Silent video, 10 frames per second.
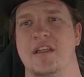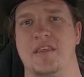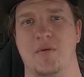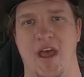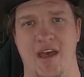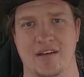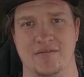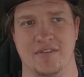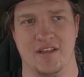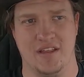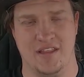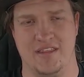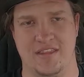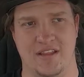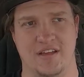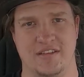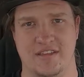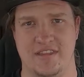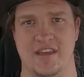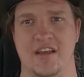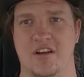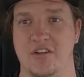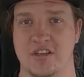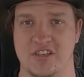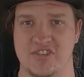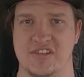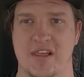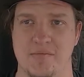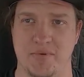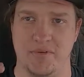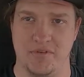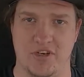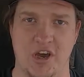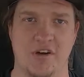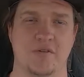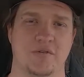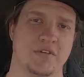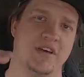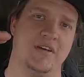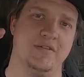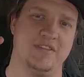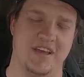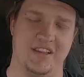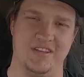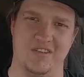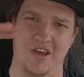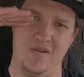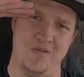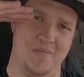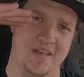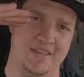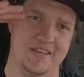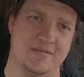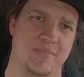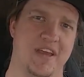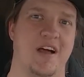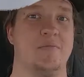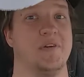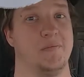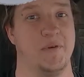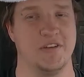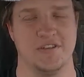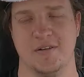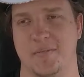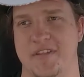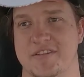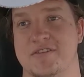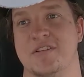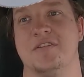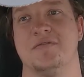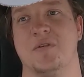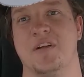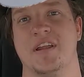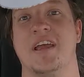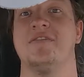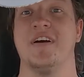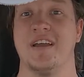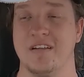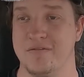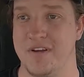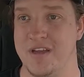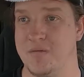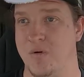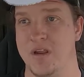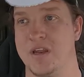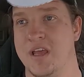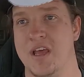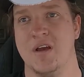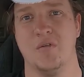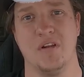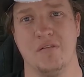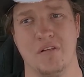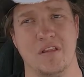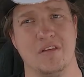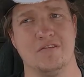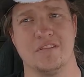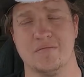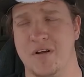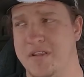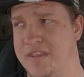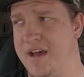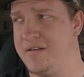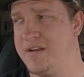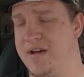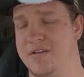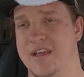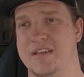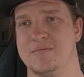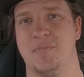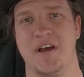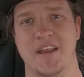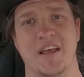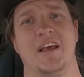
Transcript: they would have a thing called a slump cone. It was like a little cone about this big. I'll put a picture up on the screen for it if I can find one. We don't really use them nowadays, but